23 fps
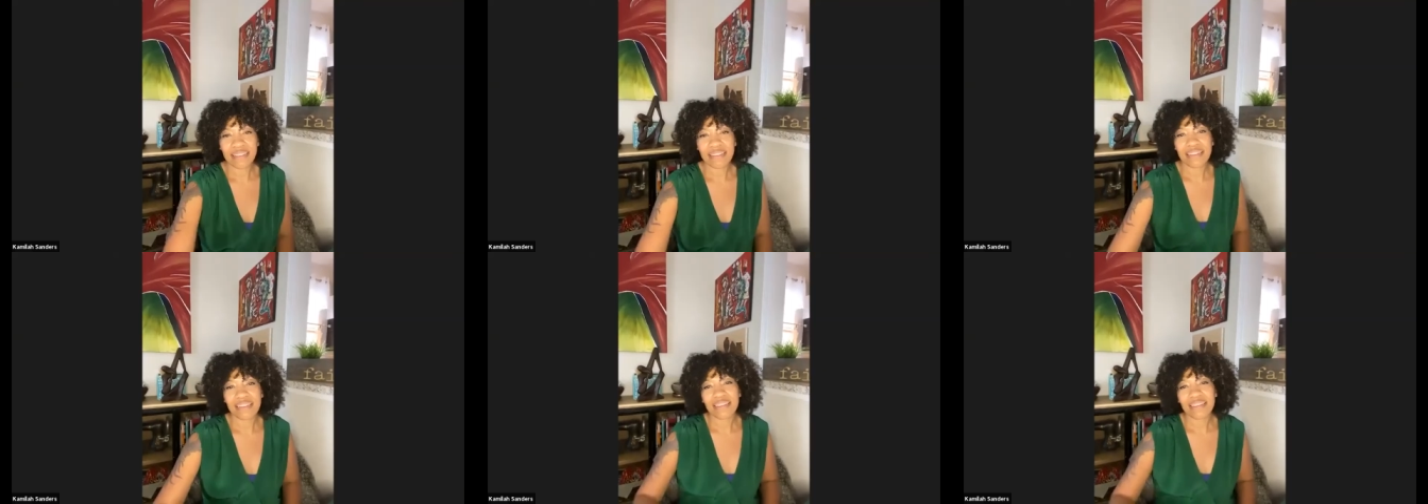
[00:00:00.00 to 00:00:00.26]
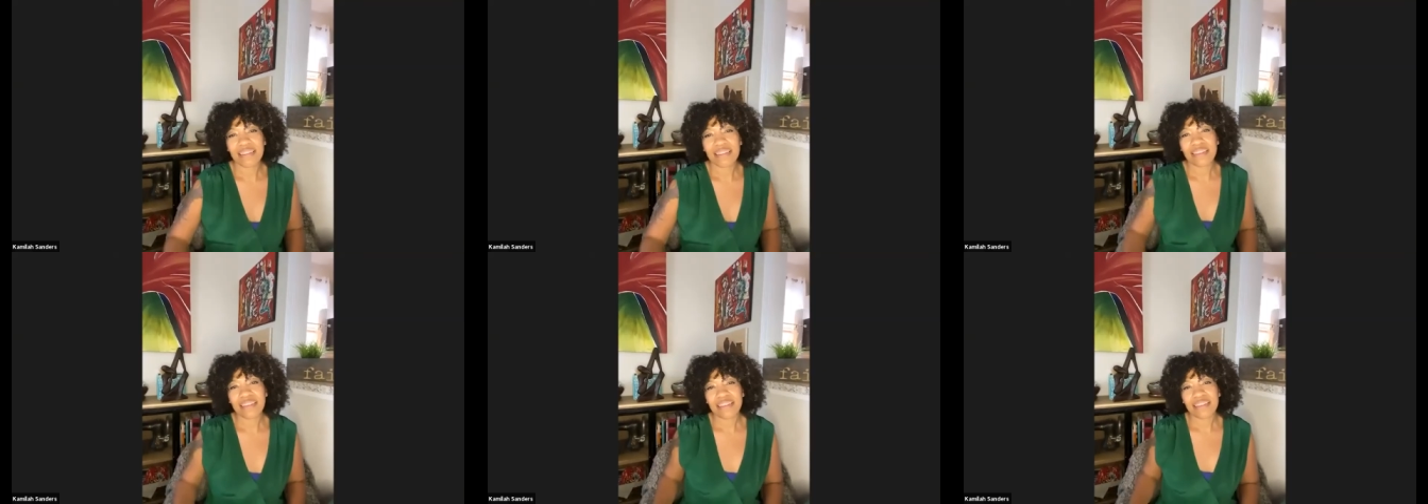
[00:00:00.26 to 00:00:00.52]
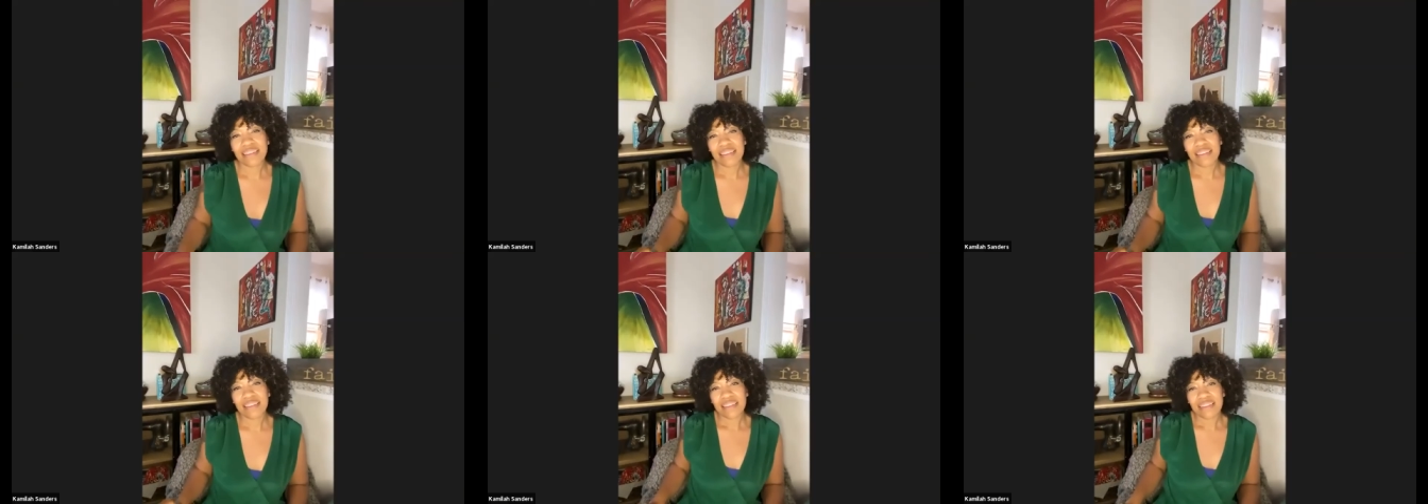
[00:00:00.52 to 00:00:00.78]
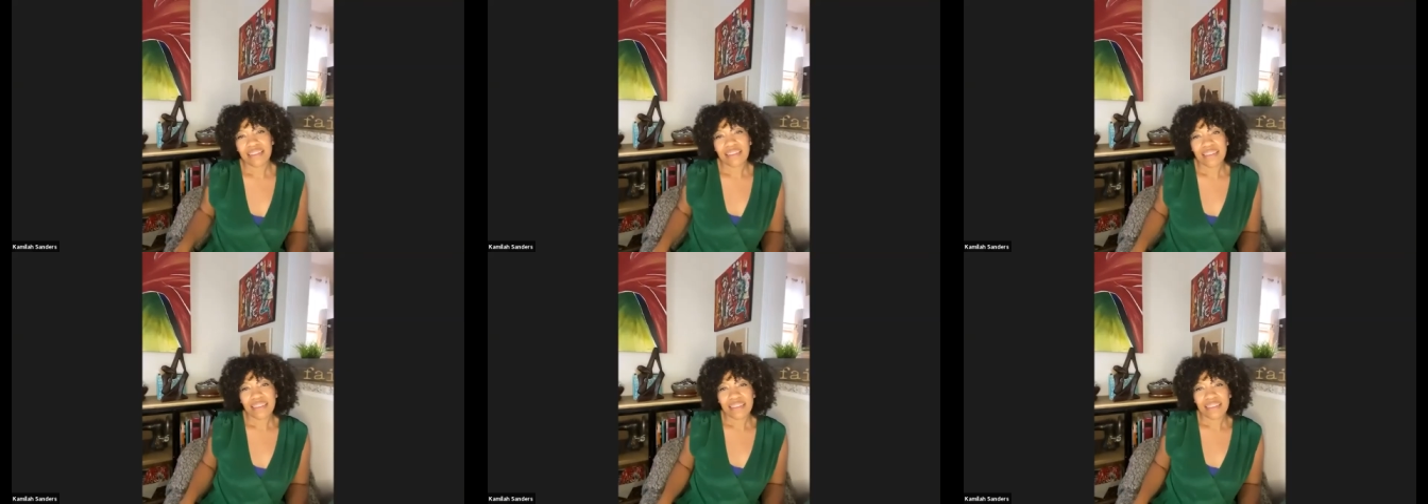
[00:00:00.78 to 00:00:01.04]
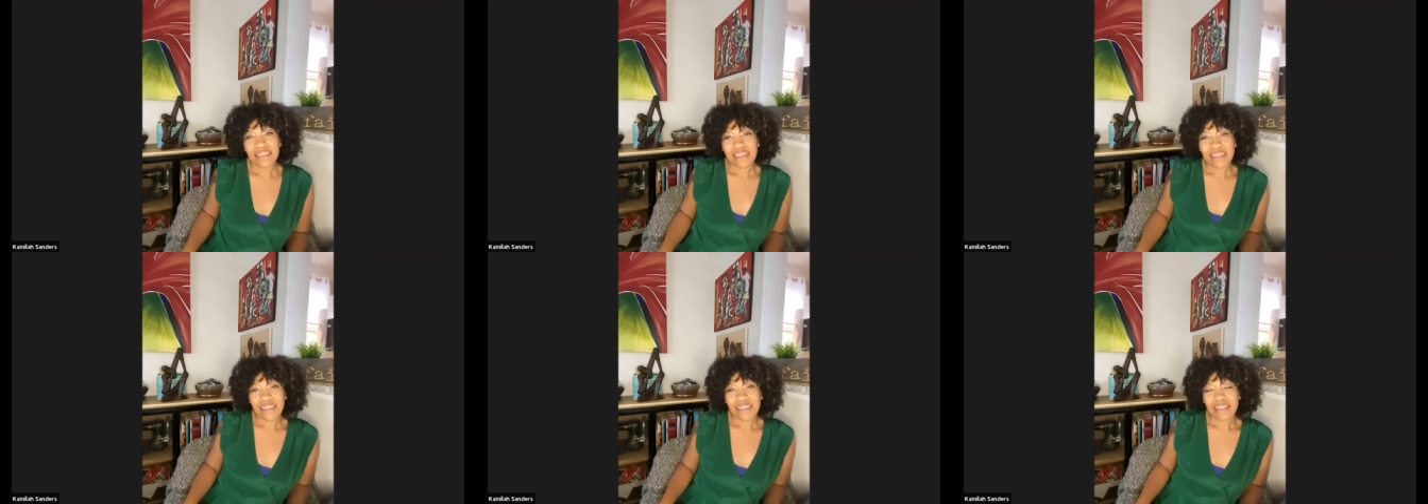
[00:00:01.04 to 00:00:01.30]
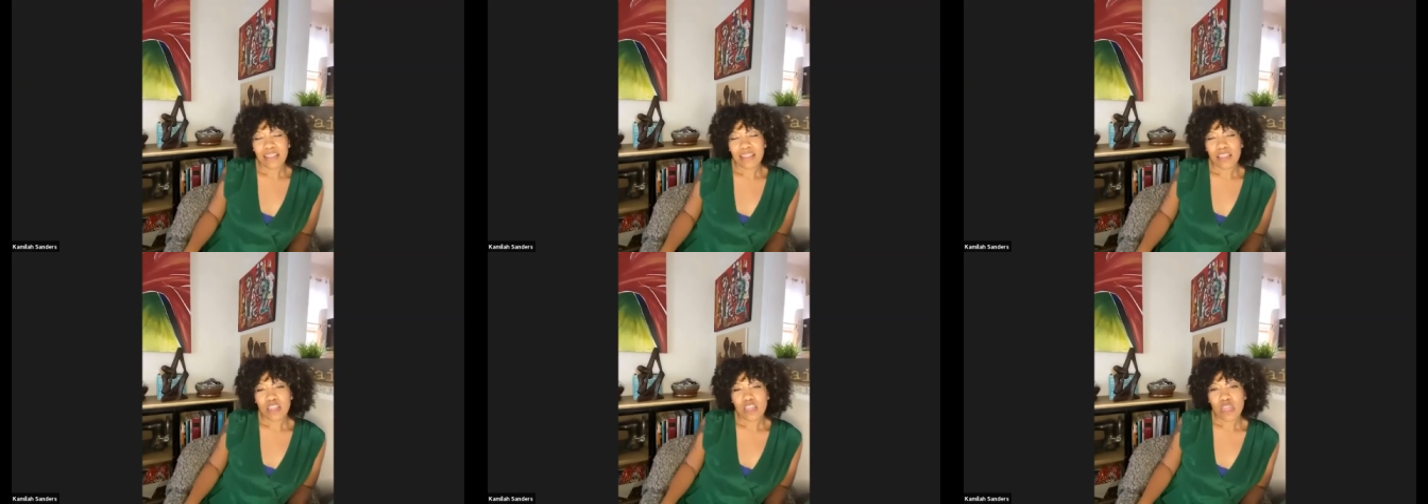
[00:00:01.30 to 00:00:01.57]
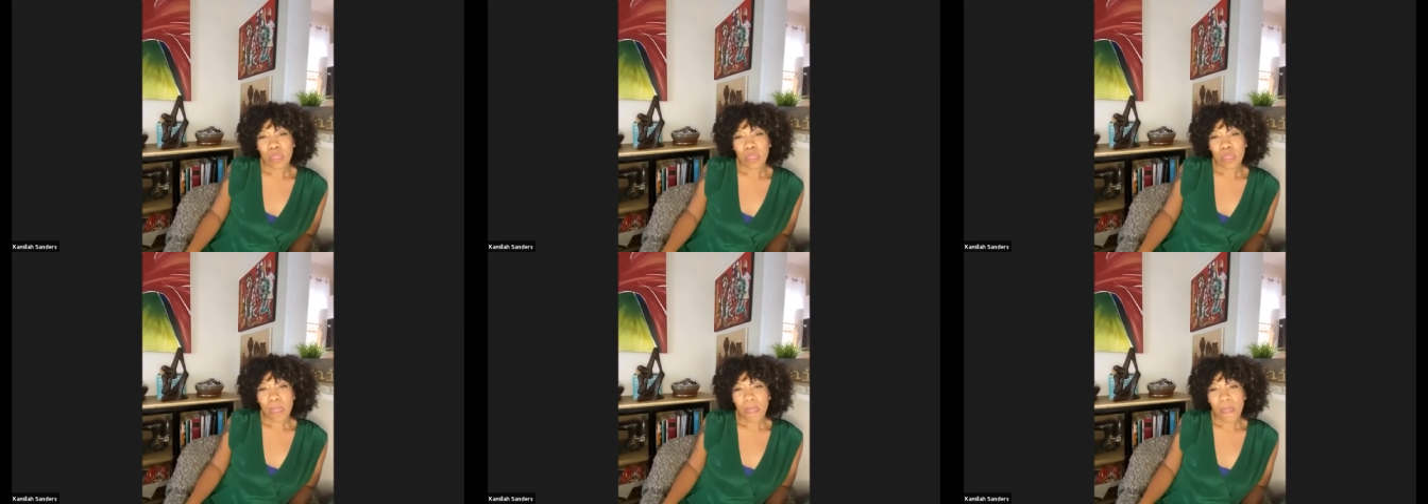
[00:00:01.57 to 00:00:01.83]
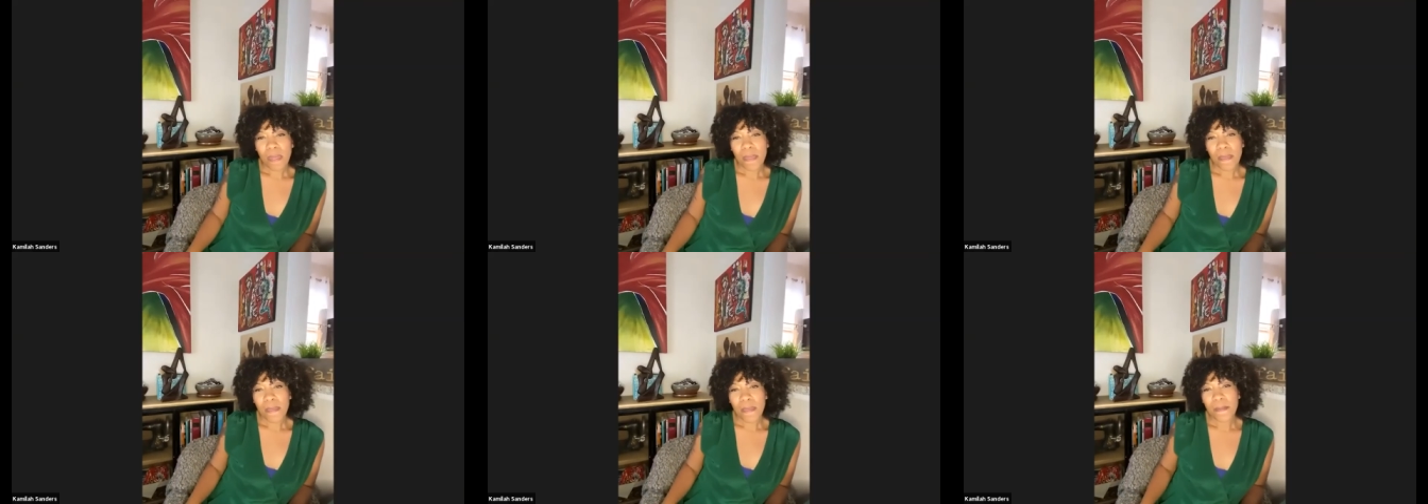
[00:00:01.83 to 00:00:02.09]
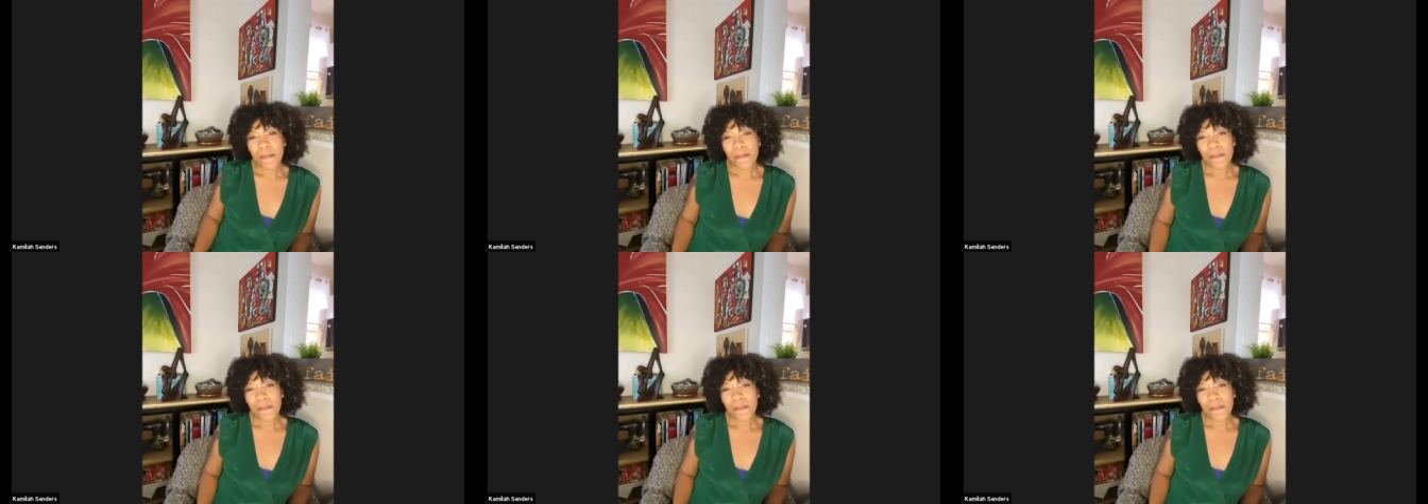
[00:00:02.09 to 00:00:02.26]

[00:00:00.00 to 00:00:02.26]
Me and my mom, who I mentioned is a